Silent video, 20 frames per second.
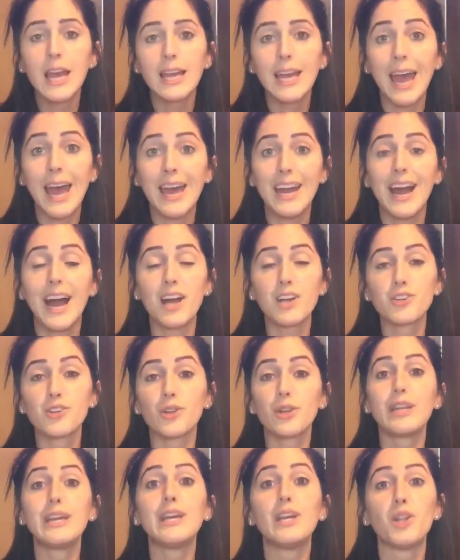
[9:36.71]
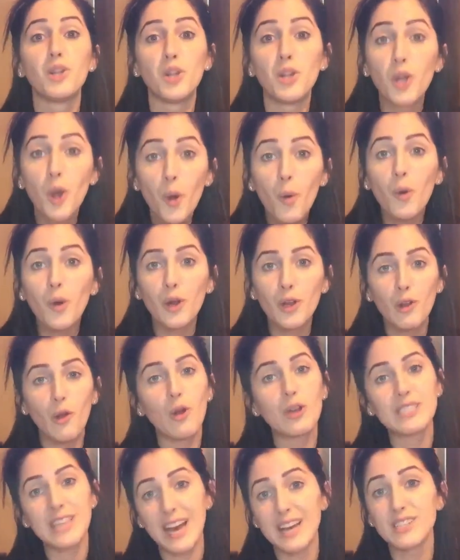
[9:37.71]
can actually lower
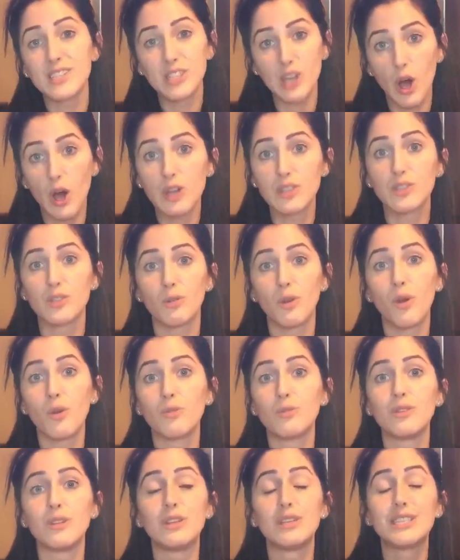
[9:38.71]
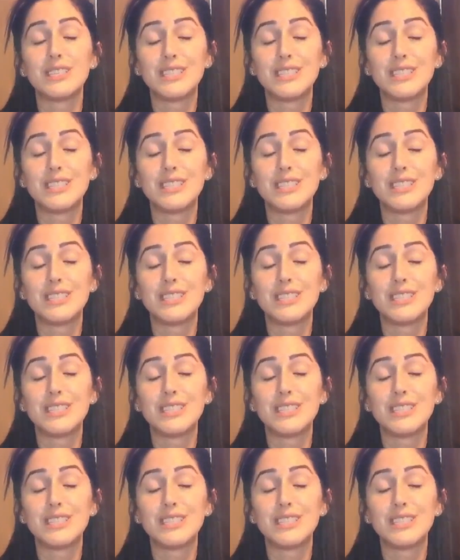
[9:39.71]
your testosterone